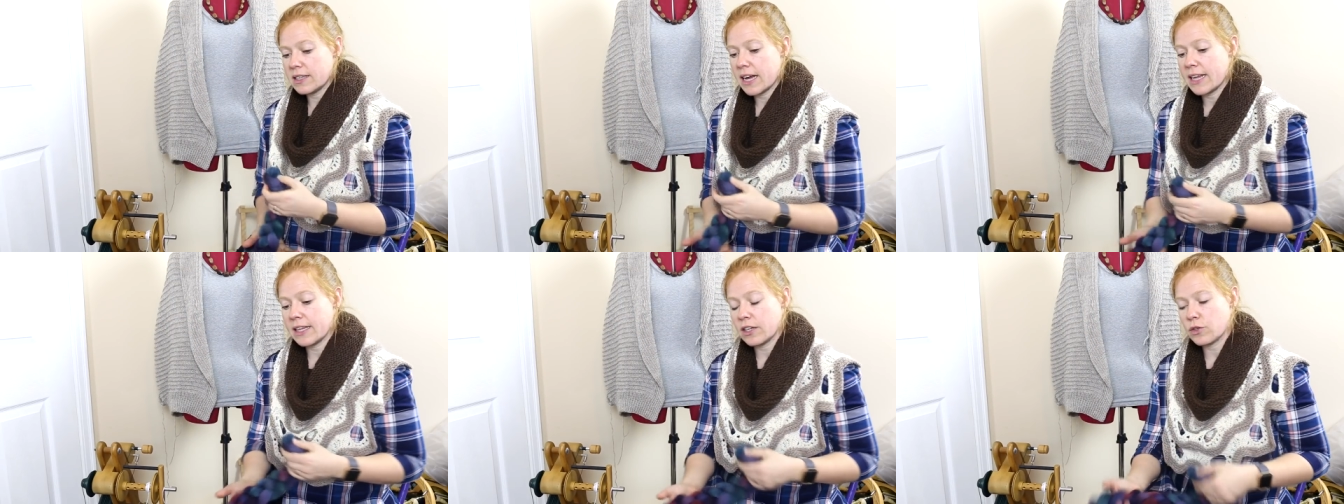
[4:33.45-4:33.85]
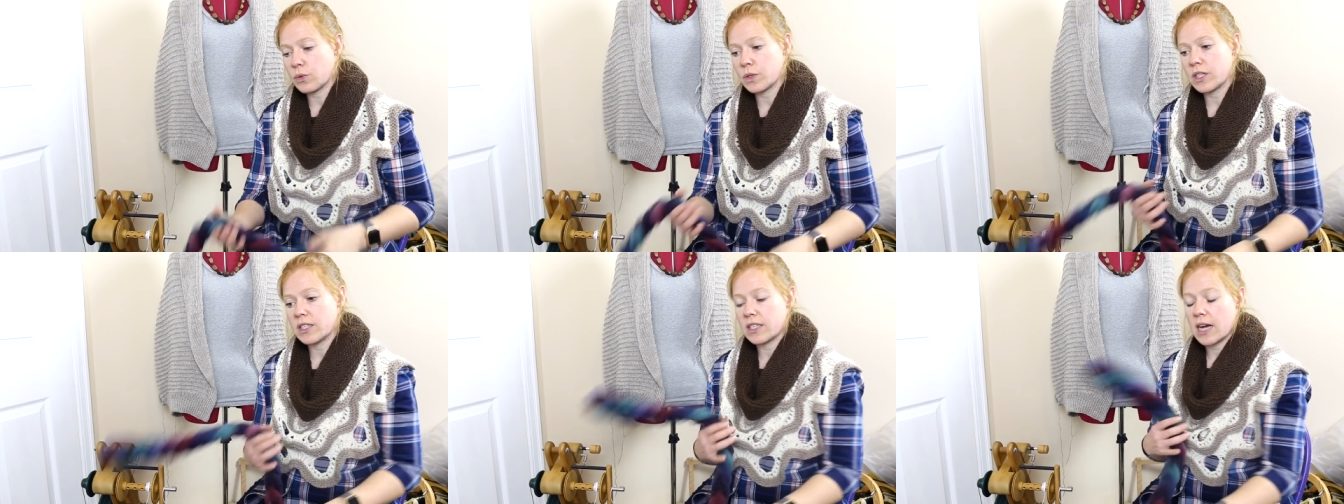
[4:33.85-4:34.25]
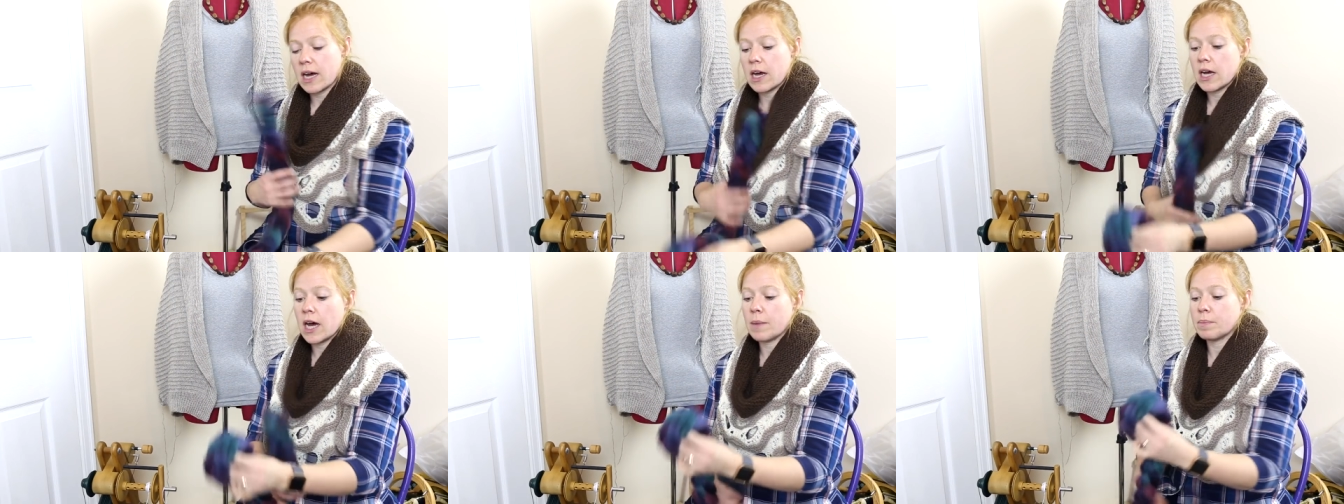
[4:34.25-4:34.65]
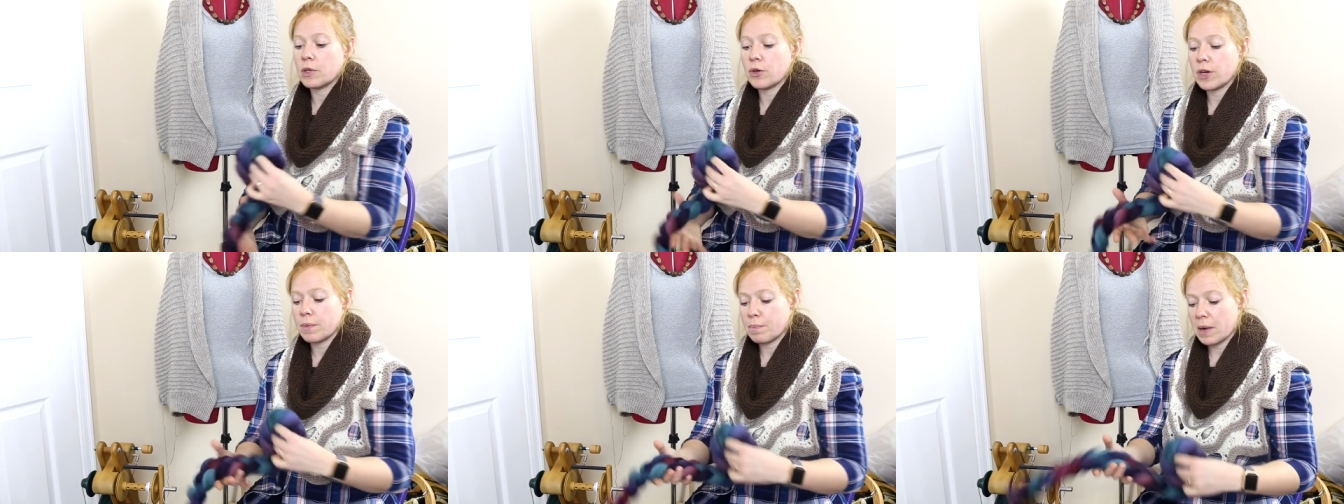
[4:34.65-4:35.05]
and this was uh,
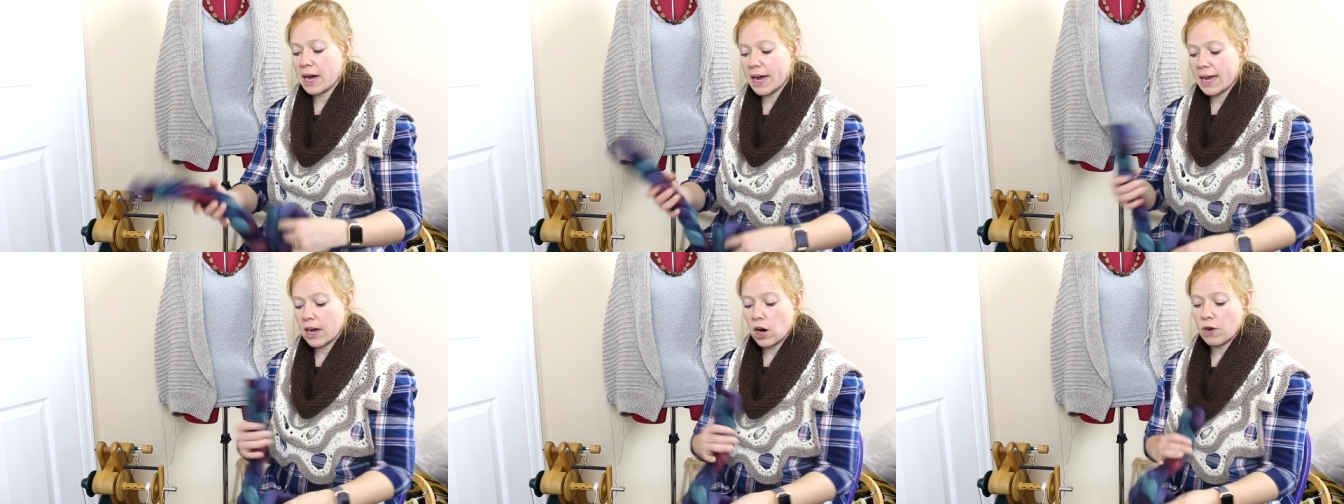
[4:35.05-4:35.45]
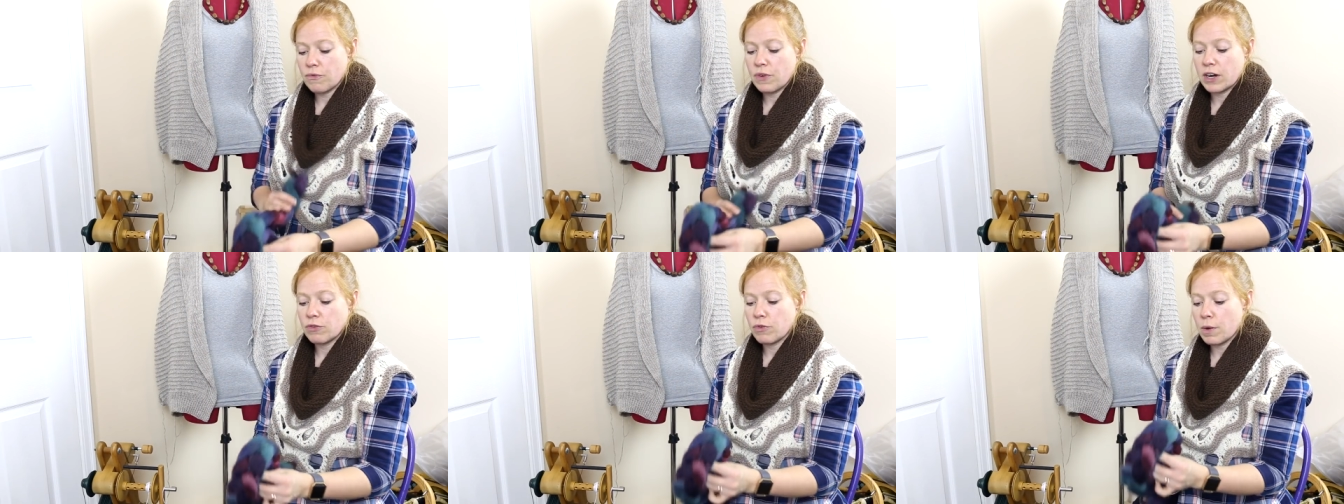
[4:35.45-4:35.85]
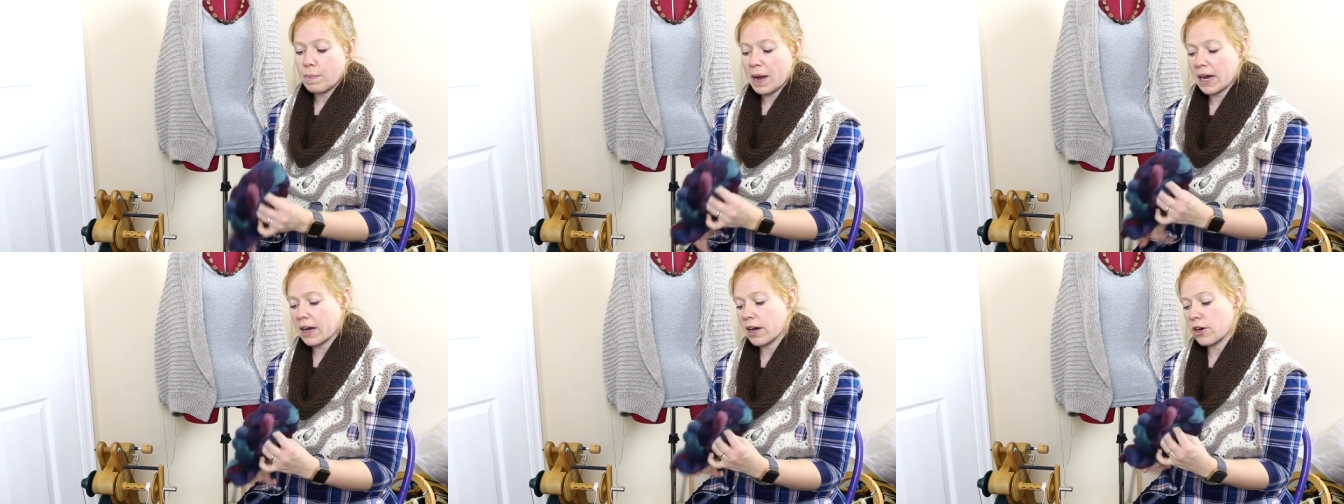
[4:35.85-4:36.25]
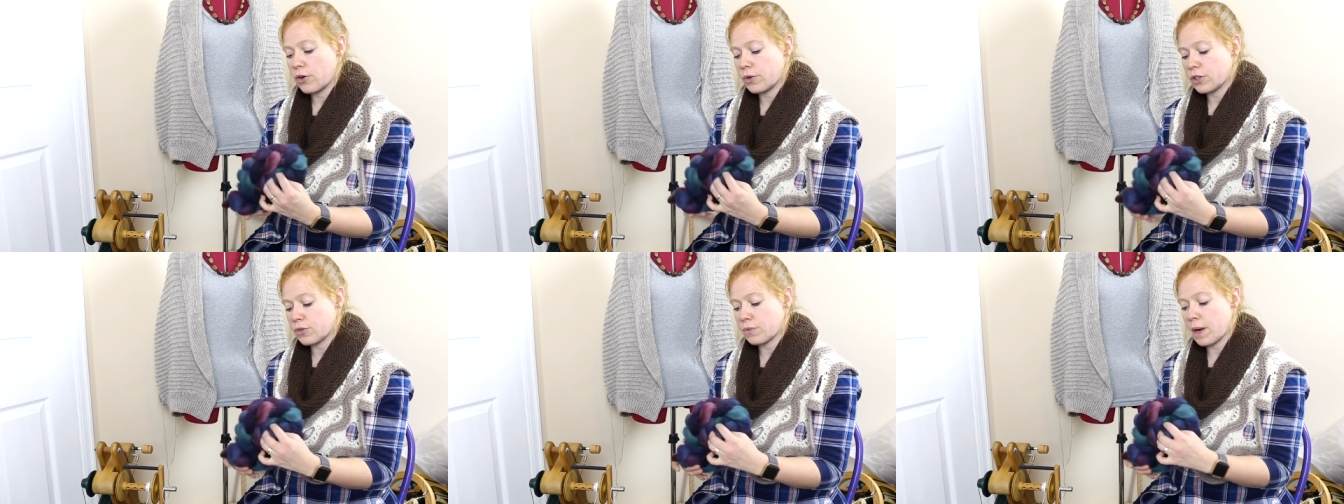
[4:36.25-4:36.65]
uploaded by our friend Rebecca,
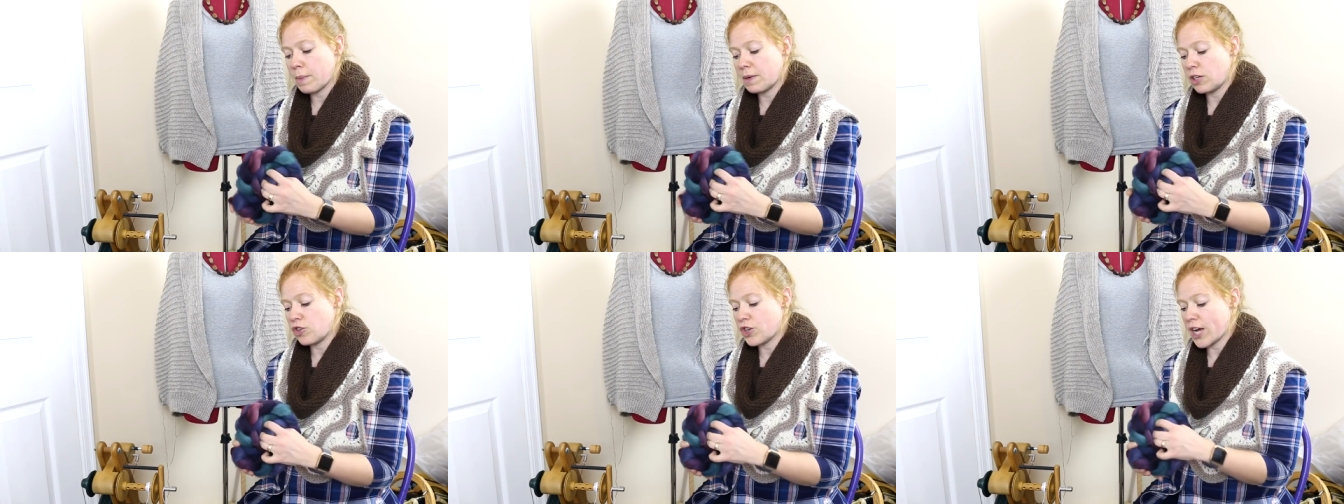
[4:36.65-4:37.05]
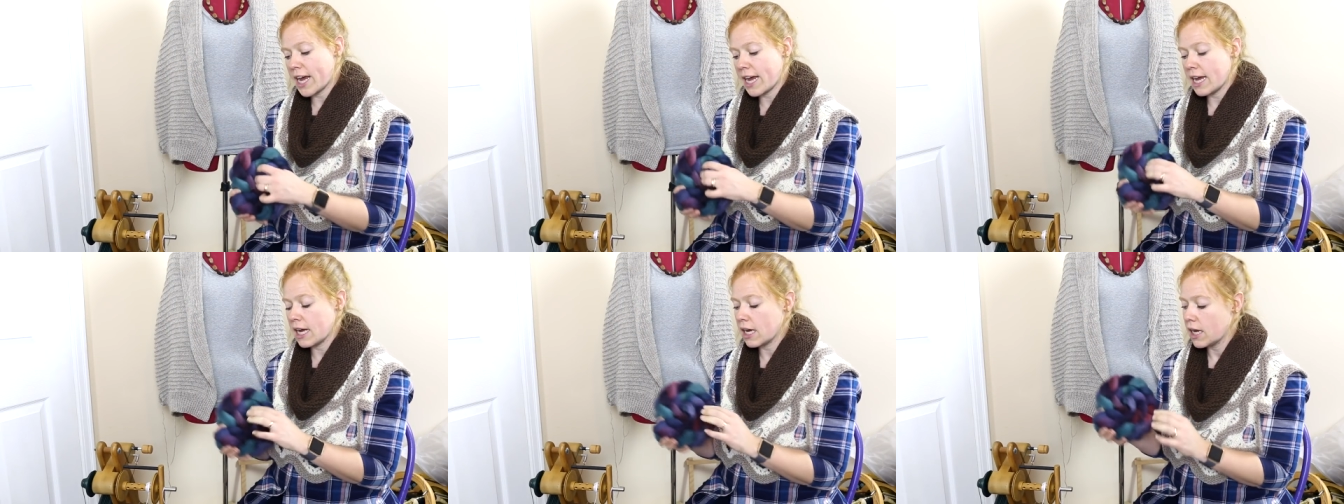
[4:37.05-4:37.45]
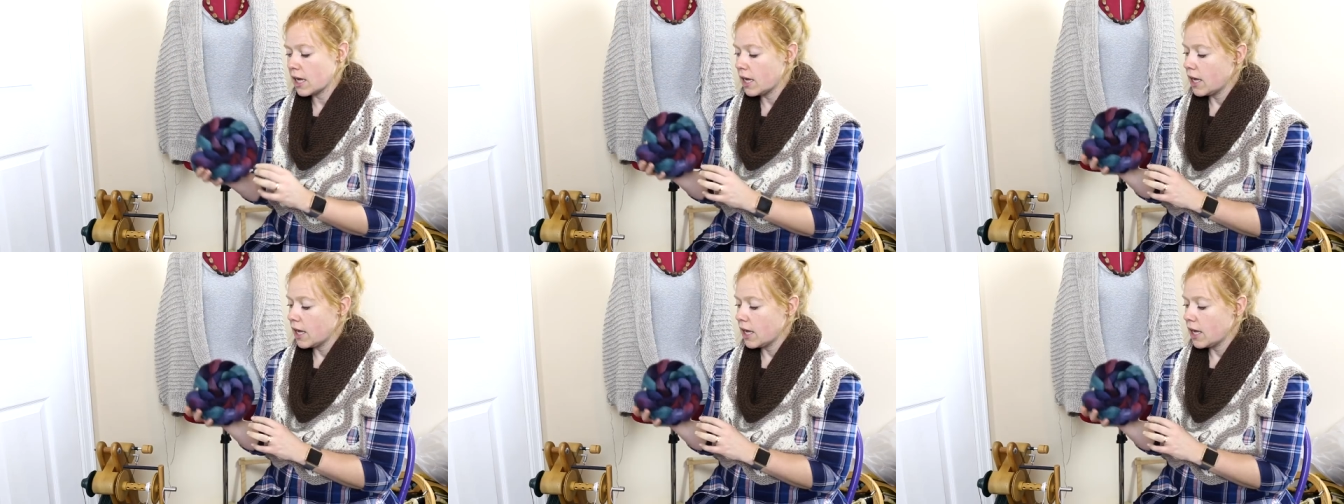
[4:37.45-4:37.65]
who is Rebby J.